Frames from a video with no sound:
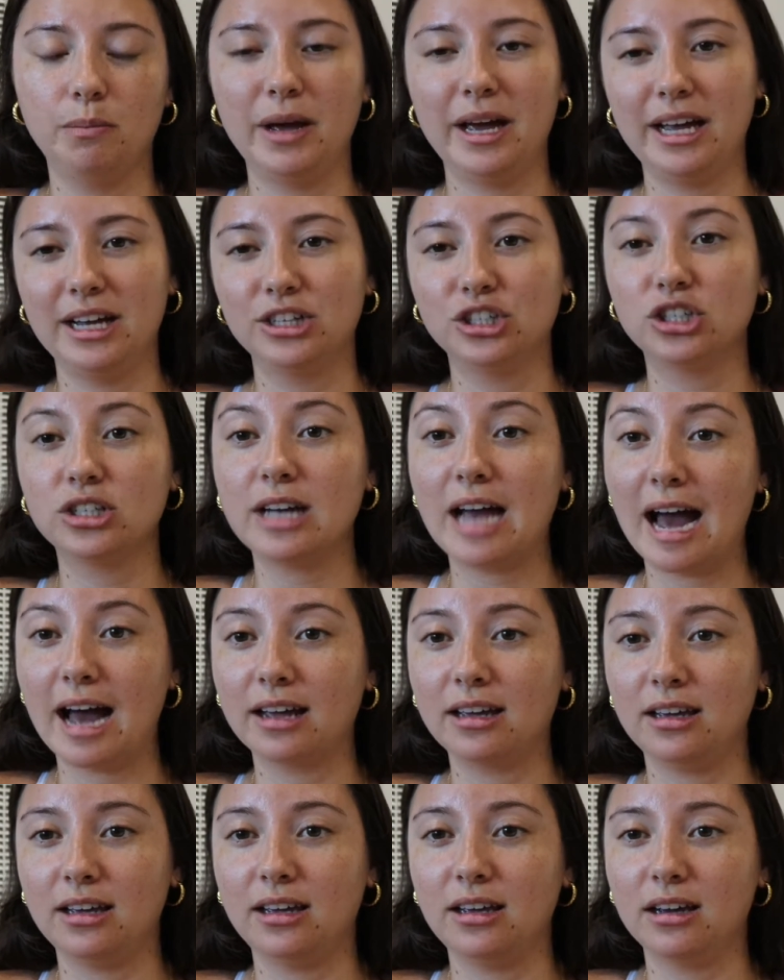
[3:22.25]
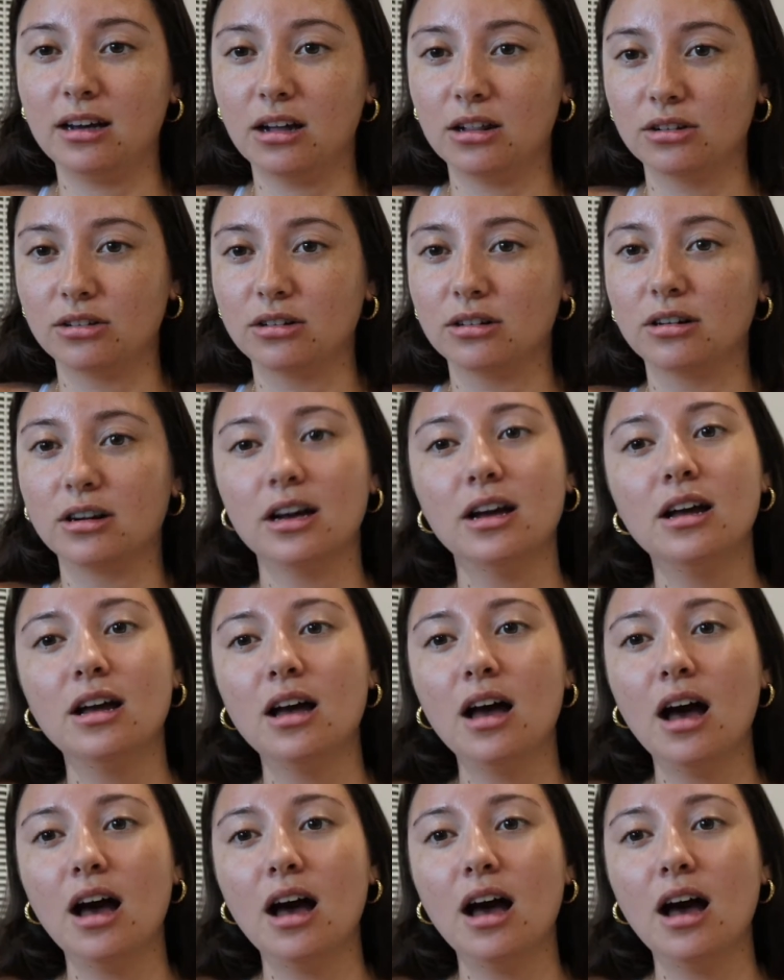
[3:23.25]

beige khaki colored